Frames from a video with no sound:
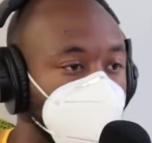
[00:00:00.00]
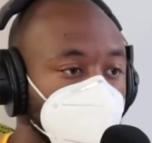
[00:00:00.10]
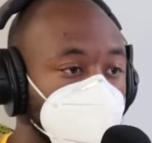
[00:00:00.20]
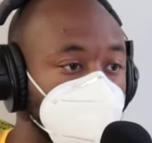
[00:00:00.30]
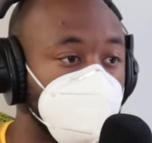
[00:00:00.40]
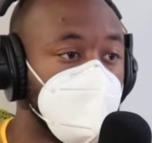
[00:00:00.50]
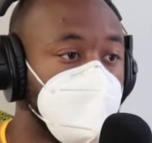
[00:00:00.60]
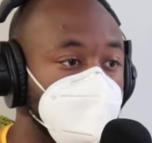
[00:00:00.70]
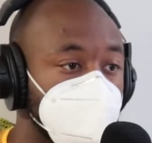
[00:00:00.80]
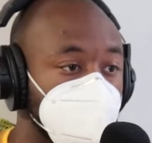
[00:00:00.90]
the
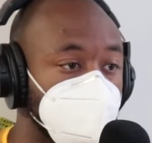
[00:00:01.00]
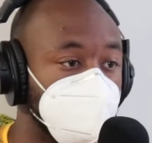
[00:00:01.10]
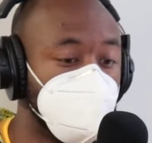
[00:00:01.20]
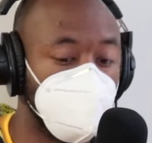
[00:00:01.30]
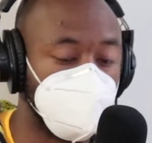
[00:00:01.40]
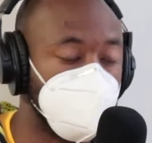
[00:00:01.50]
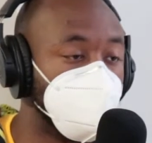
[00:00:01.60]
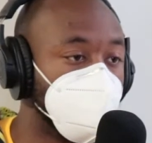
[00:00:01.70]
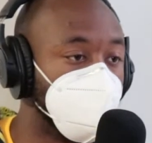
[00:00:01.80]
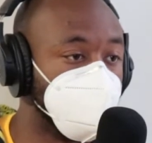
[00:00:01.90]

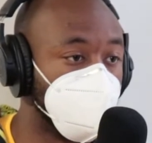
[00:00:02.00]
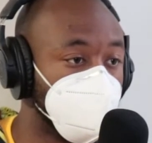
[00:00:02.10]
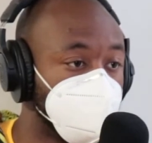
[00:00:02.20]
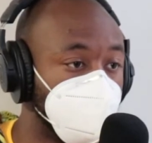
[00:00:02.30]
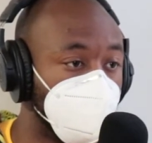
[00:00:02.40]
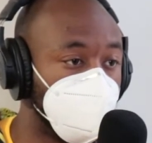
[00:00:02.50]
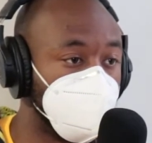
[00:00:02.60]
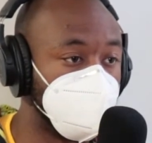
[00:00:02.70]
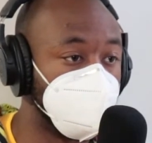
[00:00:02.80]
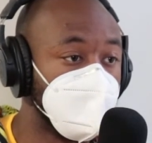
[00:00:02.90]
killing of George
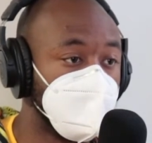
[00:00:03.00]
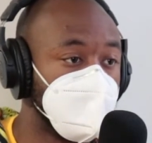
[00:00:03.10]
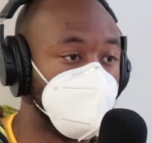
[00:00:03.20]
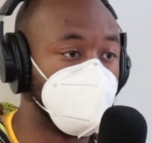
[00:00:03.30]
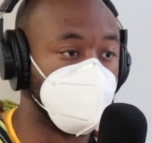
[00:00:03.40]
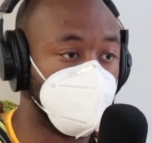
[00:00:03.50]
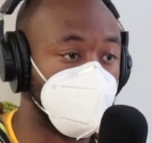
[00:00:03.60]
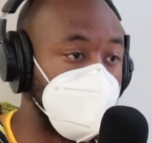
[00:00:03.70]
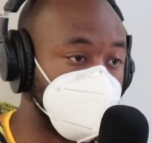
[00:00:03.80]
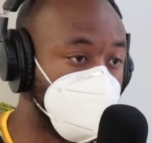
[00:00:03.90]
Floyd and, the
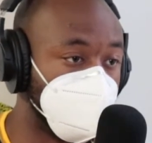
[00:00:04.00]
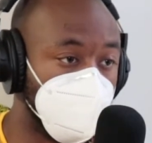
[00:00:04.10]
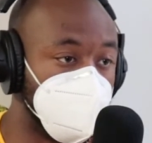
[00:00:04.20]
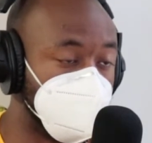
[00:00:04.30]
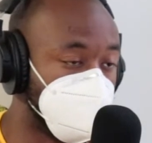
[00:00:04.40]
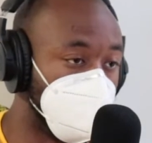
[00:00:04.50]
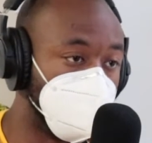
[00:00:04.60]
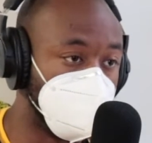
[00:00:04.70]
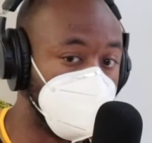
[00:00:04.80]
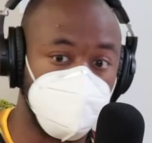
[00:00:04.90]
riots going on in
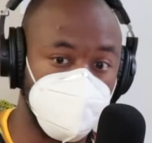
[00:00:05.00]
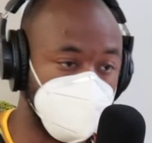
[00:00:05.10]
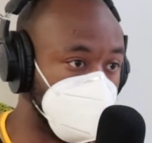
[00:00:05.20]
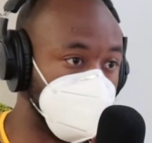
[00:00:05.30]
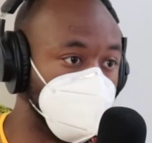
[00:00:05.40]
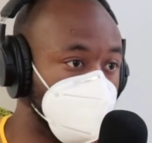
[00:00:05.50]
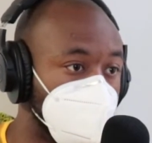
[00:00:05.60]
Minnesota, DC, New